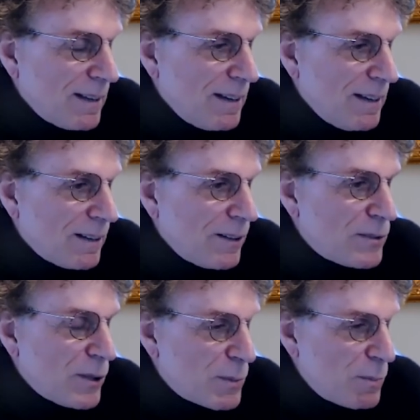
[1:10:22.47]
it
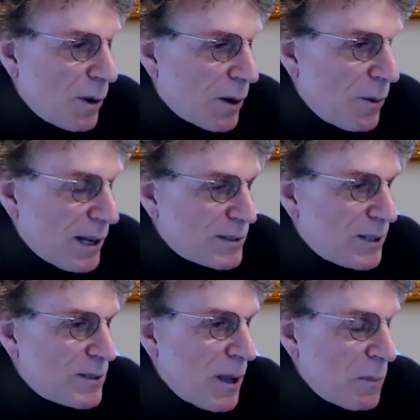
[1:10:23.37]
elicits more
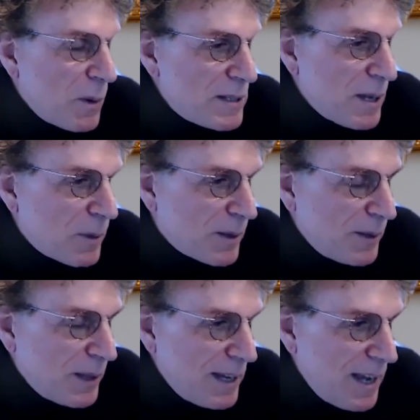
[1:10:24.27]
questions than we
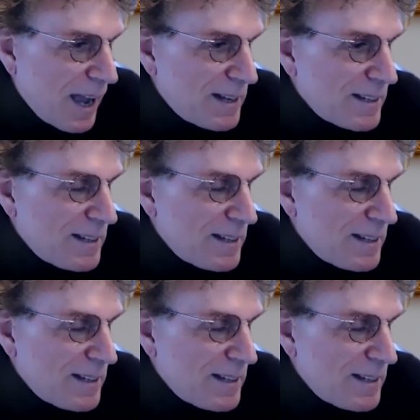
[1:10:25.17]
typically get